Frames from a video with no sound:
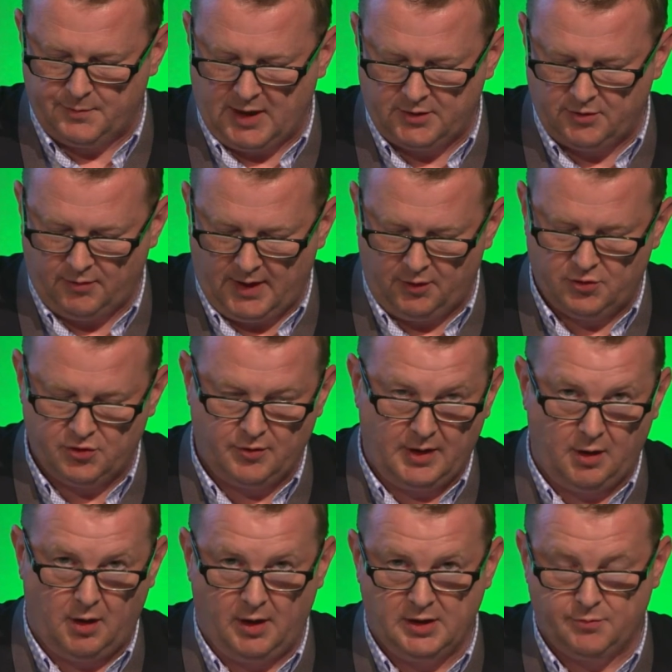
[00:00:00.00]
batter rails, string
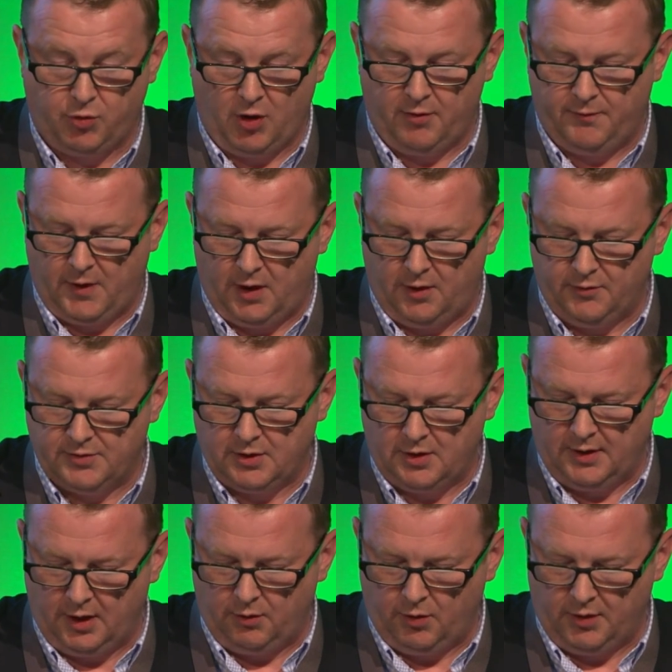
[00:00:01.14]
lines, profiles,
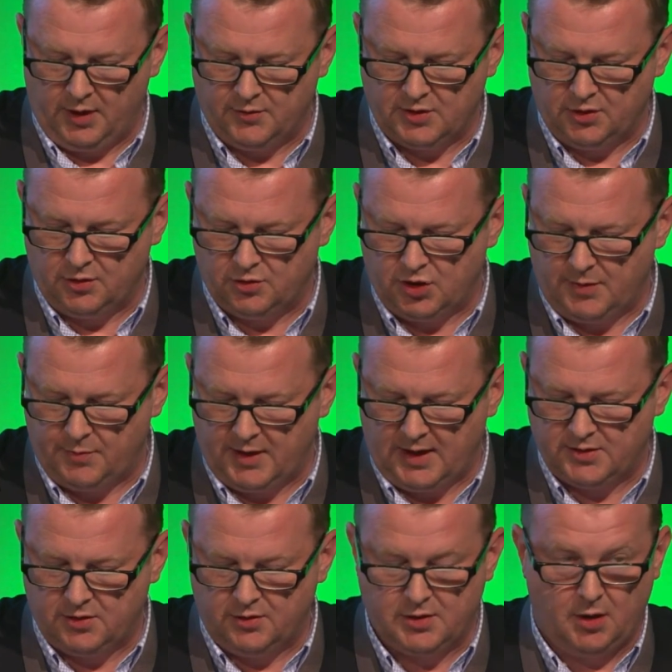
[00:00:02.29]
and the other one using
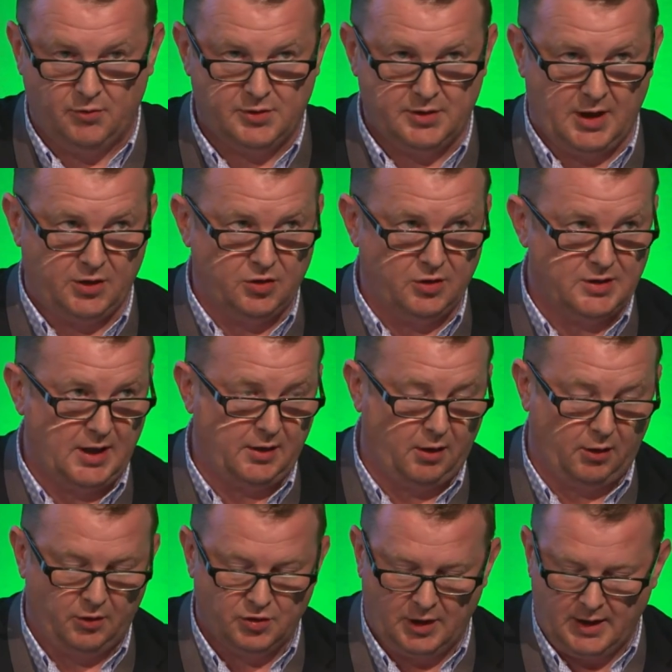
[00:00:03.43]
GPS and total station
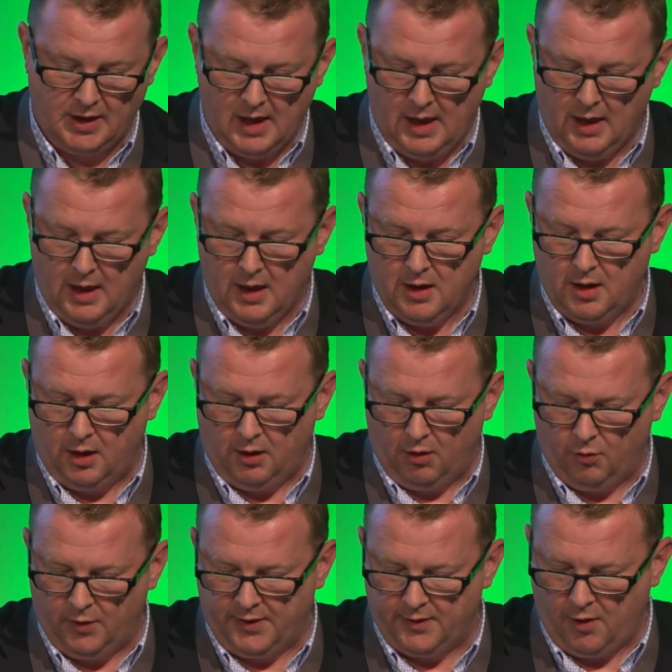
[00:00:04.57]
technology,
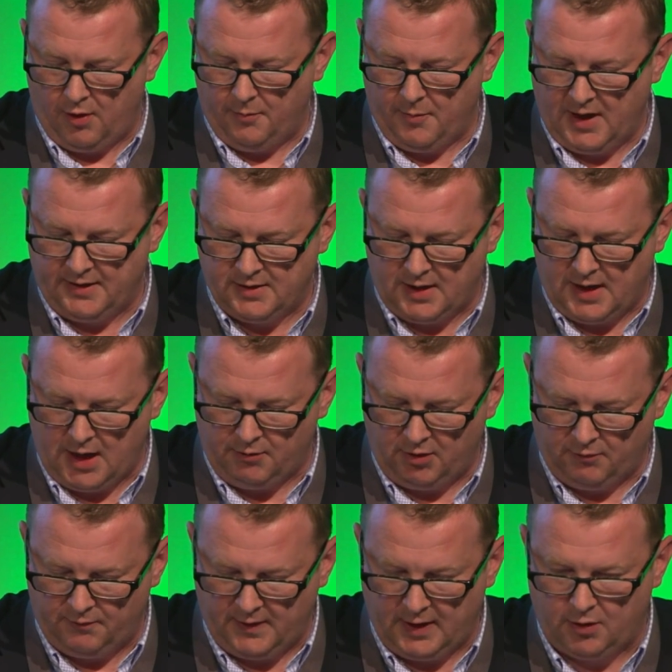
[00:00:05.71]
along with unmanned
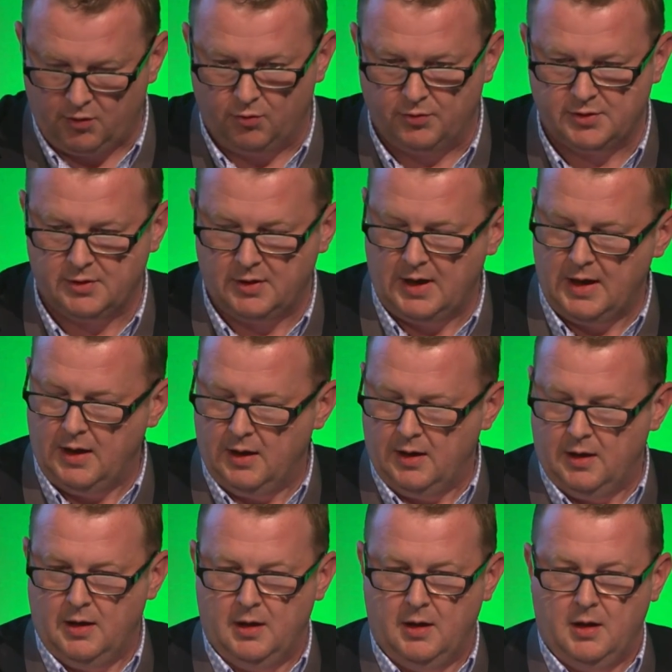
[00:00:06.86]
aerial vehicles.
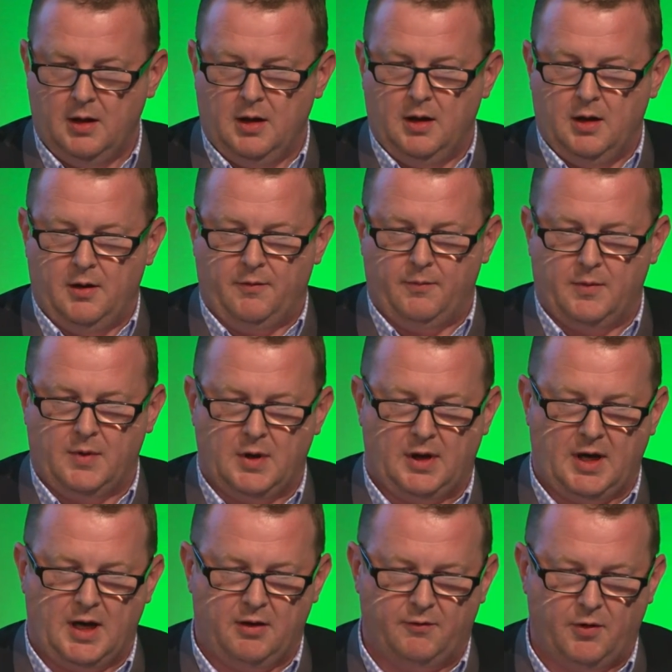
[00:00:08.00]

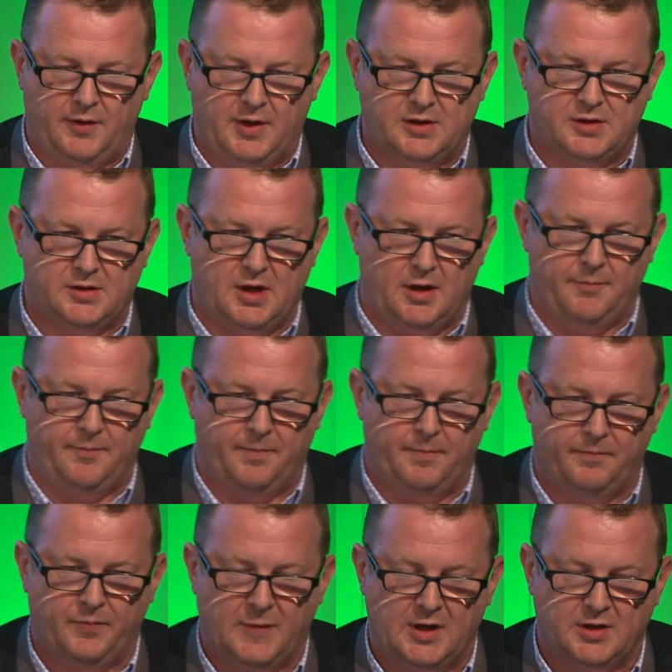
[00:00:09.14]
Again, I've got this
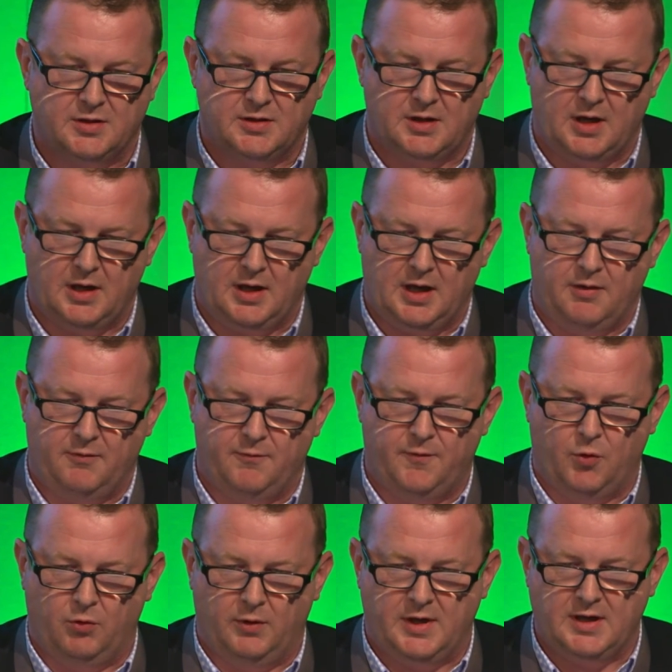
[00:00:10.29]
in
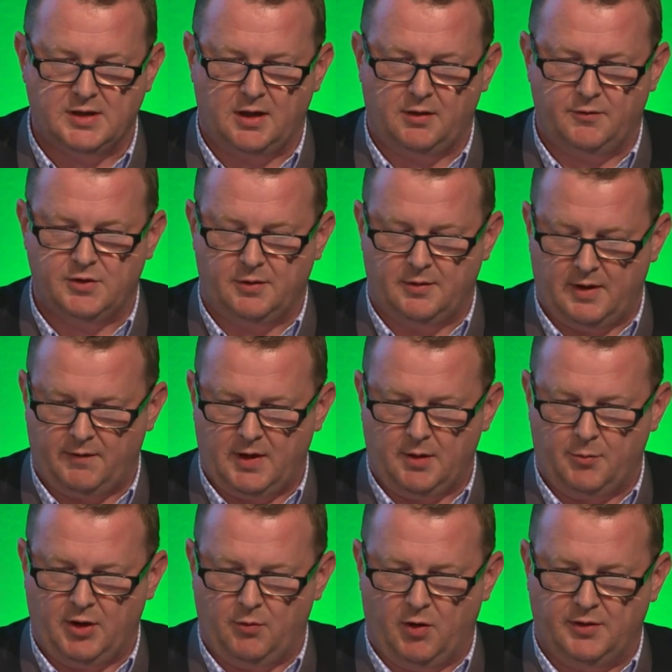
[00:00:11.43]
full detail, so if
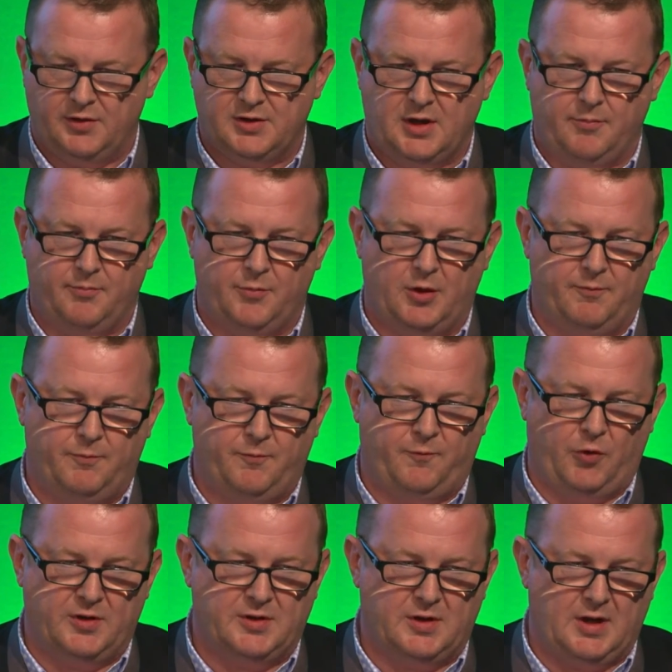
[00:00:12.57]
anybody wants it, but
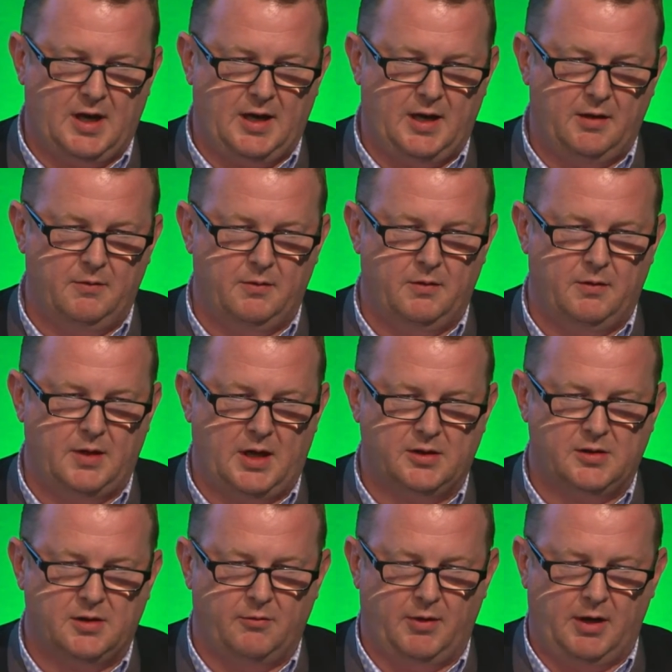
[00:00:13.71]
for us today,
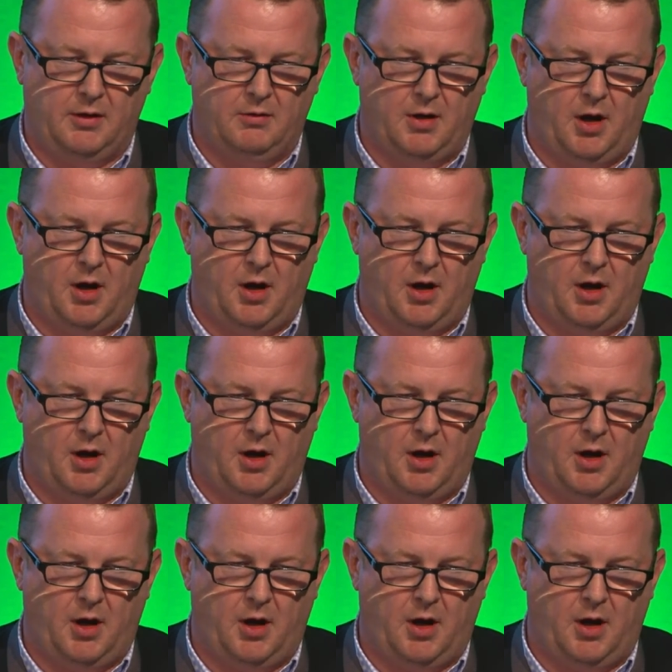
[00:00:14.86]
that's the real